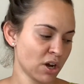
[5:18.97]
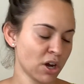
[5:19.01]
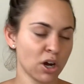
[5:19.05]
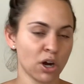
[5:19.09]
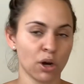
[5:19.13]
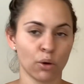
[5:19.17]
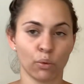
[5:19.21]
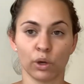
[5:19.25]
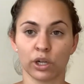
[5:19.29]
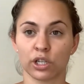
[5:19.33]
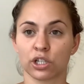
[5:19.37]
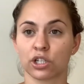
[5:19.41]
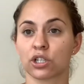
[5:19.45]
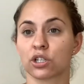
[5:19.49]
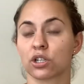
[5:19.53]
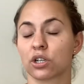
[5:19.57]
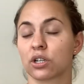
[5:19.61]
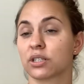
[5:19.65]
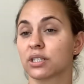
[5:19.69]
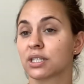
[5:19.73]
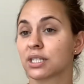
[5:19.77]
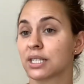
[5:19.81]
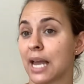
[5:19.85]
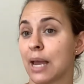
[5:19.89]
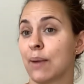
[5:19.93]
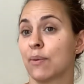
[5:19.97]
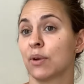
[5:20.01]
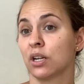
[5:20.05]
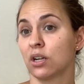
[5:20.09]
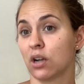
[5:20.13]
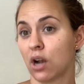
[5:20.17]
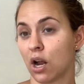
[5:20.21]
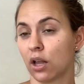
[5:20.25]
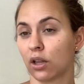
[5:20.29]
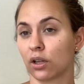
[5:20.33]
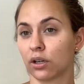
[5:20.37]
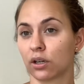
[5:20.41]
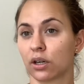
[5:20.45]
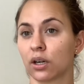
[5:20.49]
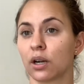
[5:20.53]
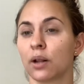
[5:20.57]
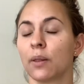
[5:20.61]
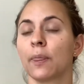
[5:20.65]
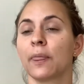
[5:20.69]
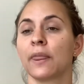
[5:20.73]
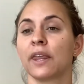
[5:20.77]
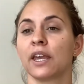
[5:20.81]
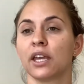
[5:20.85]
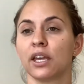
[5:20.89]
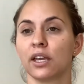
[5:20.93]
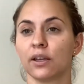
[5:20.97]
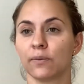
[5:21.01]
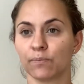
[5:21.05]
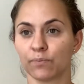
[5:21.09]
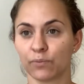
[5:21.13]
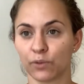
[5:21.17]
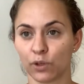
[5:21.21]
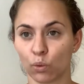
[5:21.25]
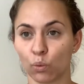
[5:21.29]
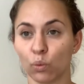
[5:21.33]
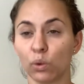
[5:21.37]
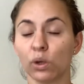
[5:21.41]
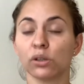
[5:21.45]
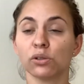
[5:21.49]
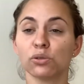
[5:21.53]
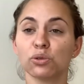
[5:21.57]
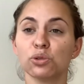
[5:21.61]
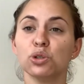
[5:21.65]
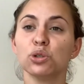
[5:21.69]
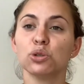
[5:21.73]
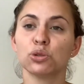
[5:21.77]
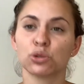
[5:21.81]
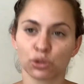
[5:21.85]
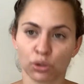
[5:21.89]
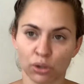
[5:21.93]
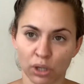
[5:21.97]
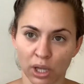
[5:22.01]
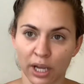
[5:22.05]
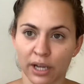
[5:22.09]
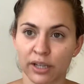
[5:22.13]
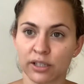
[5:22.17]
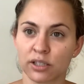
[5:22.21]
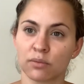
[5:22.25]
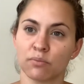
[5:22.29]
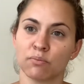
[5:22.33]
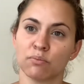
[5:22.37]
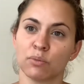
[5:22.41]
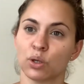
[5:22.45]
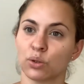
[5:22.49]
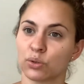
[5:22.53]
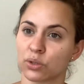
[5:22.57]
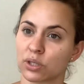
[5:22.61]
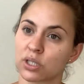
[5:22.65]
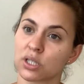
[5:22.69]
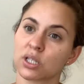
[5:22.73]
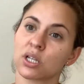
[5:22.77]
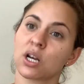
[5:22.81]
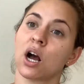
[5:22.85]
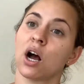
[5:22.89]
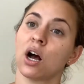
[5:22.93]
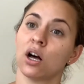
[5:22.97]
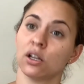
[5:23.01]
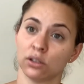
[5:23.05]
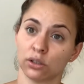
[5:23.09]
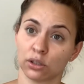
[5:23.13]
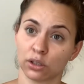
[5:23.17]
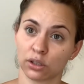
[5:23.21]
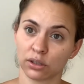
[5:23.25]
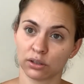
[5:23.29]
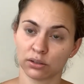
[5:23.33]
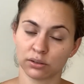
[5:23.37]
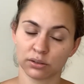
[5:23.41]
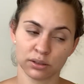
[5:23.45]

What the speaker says: which a salmon color will neutralize most color.